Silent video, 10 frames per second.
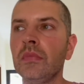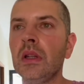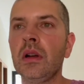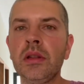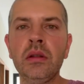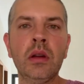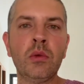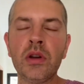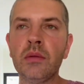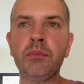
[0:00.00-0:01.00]
I don't know
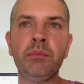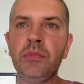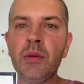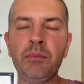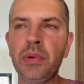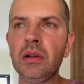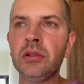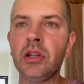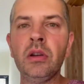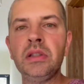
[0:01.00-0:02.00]
why the
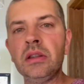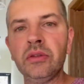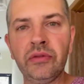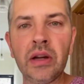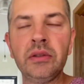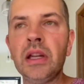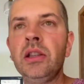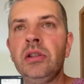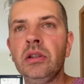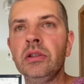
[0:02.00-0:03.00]
builder who did the
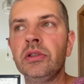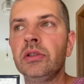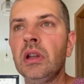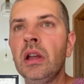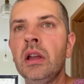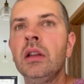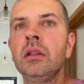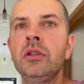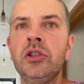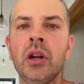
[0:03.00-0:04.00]
foundations
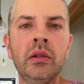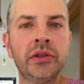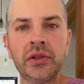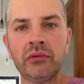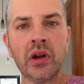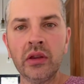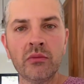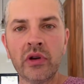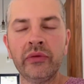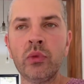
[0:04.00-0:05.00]
chose to run
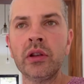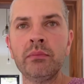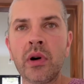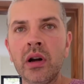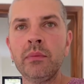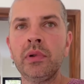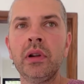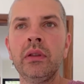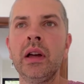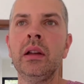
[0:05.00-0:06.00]
them off one pipe
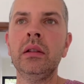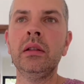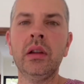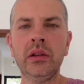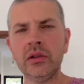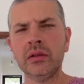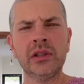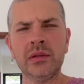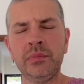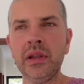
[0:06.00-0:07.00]
like that and not
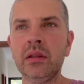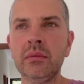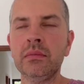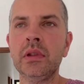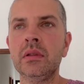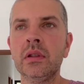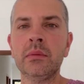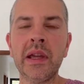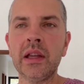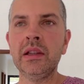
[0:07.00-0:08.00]
split them. It doesn't
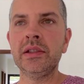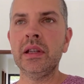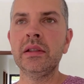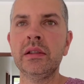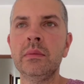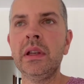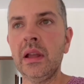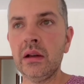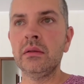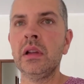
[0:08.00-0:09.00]
make any sense to me
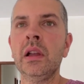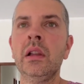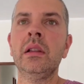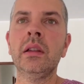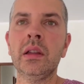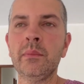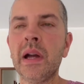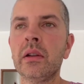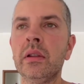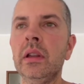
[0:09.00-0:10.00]
now, looking
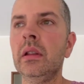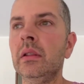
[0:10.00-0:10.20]
back on it.